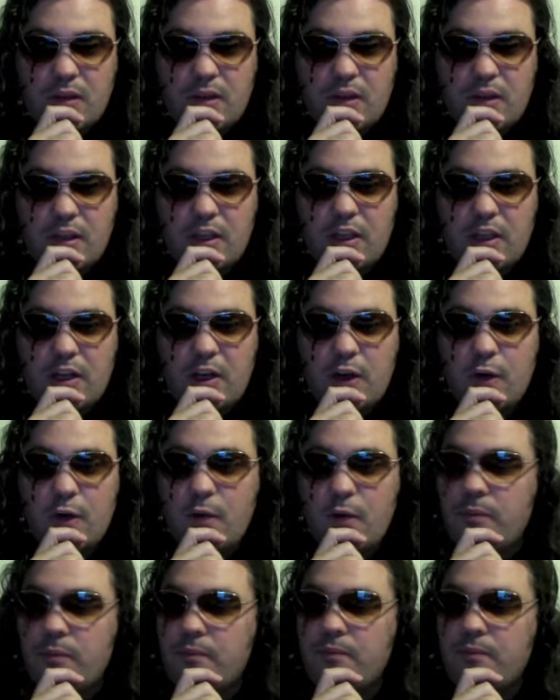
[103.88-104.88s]
You
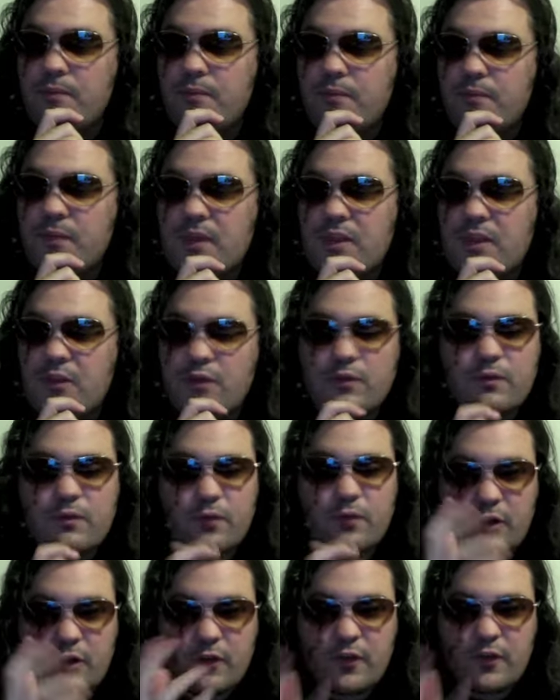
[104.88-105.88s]
know, for
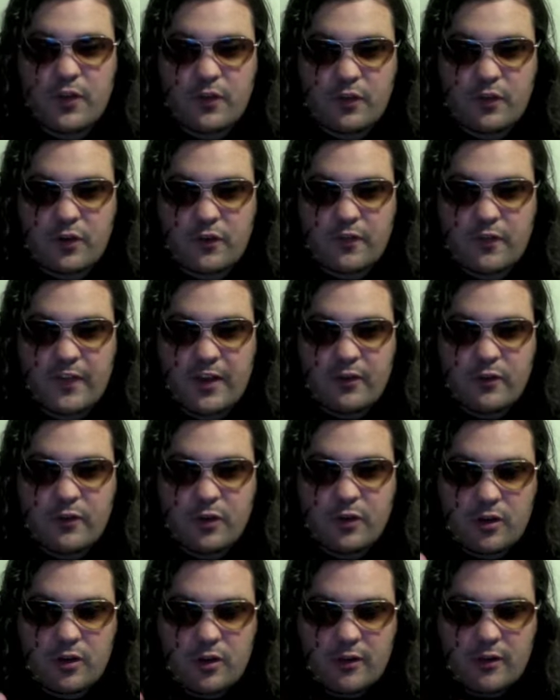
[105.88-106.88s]
a
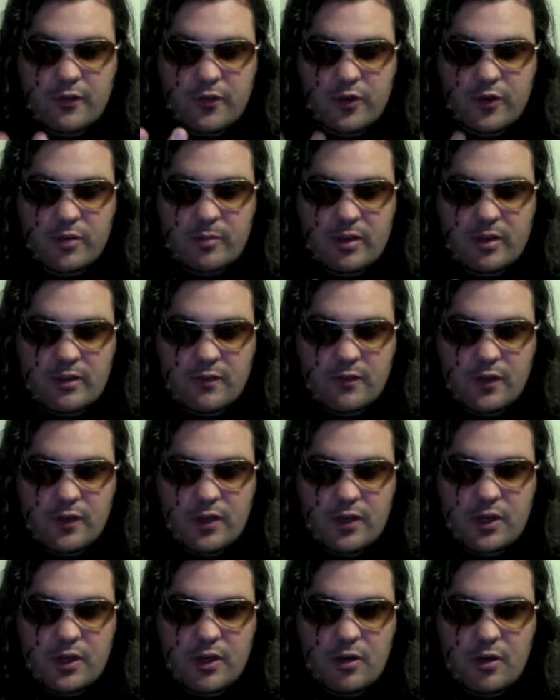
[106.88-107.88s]
30-minute
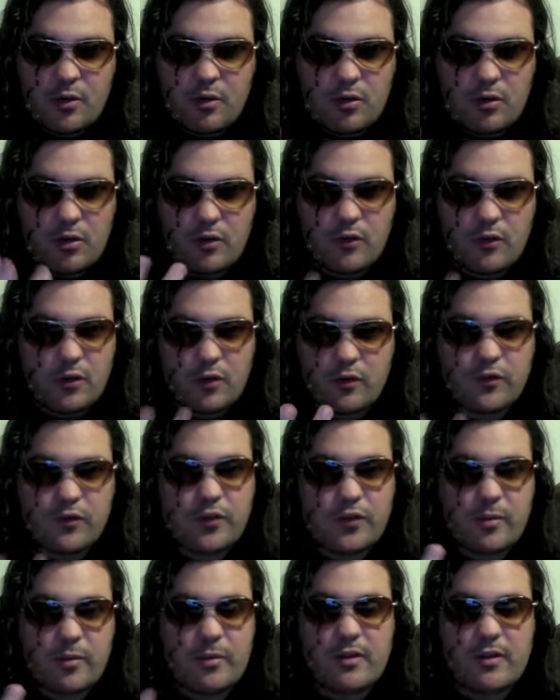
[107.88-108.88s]
video or a
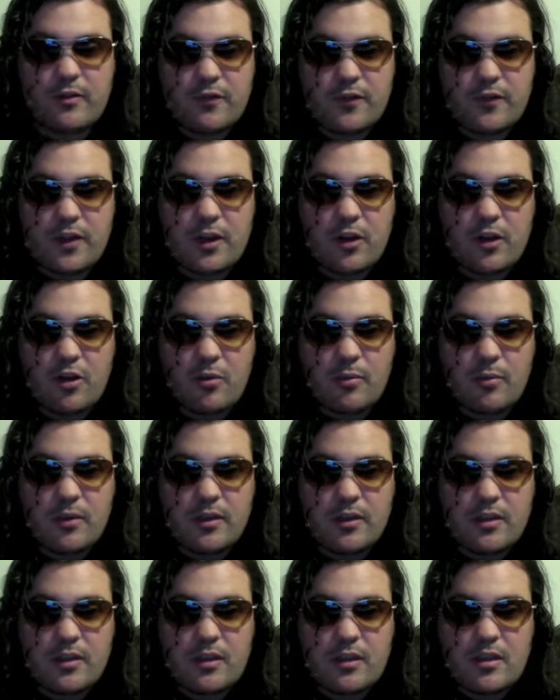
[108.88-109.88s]
30-minute film,
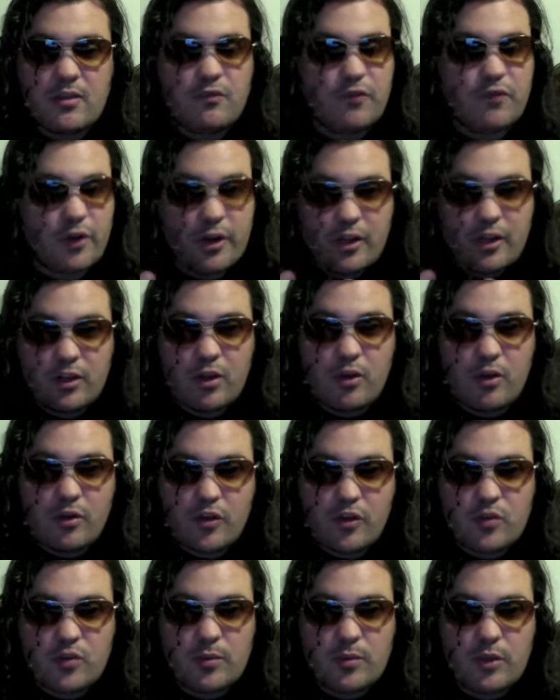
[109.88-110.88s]

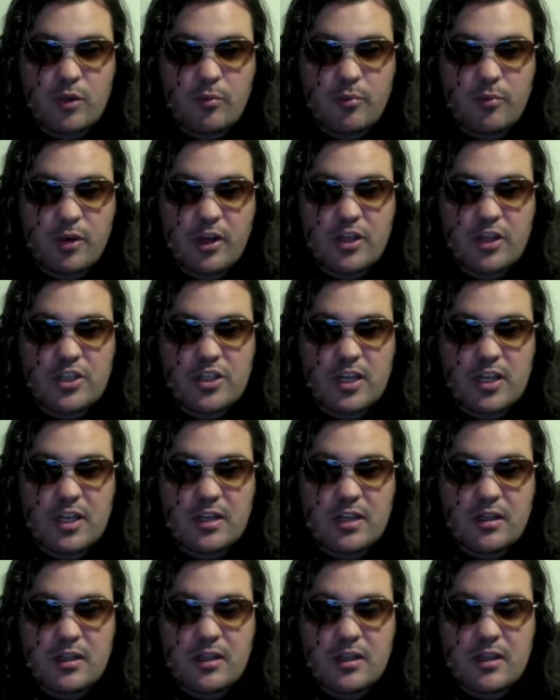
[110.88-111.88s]
extremely low budget,
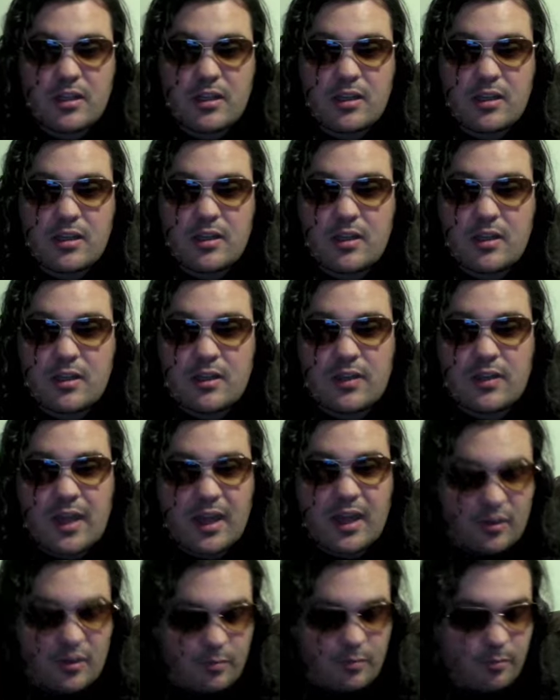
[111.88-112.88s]
that
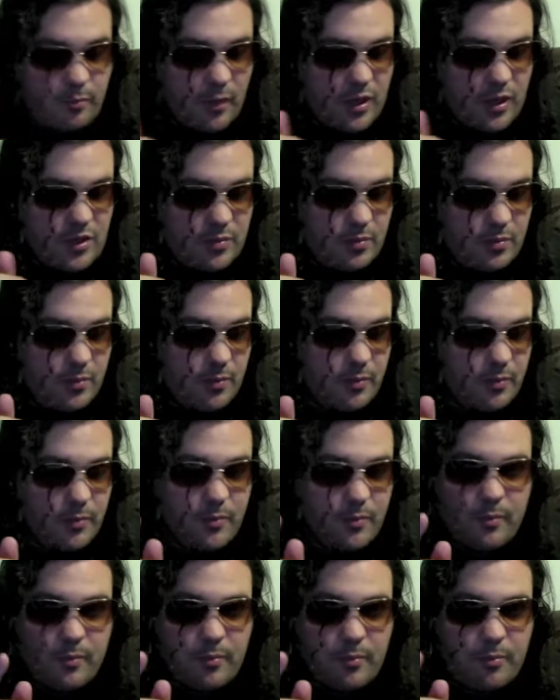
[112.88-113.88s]
has much
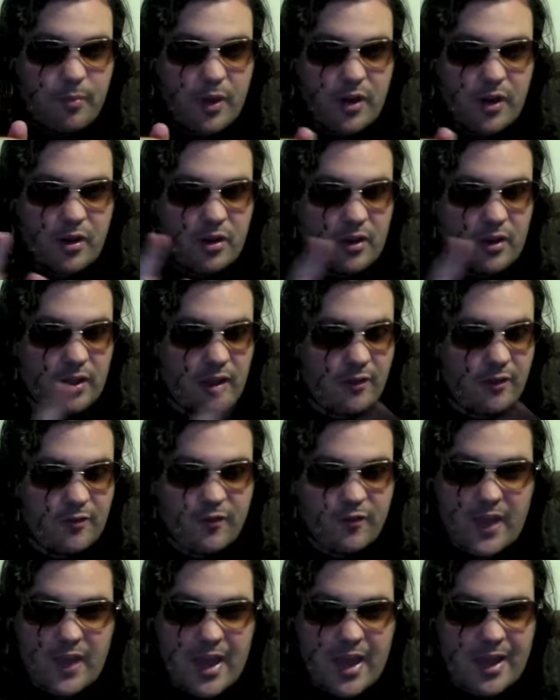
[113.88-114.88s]
better like
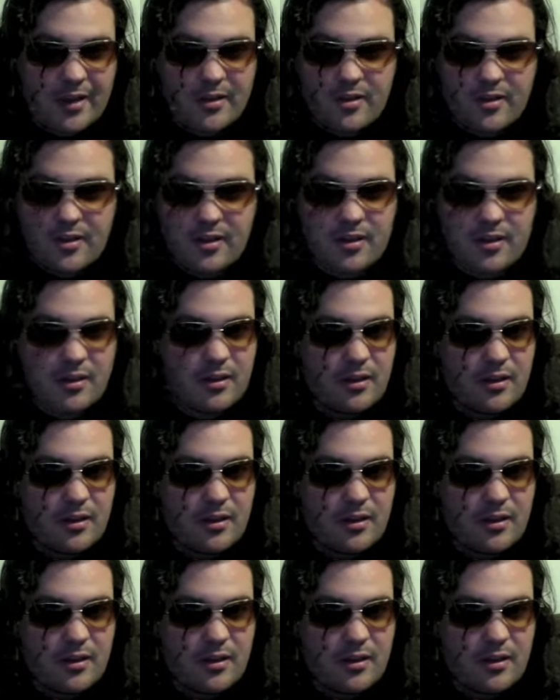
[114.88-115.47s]
effects,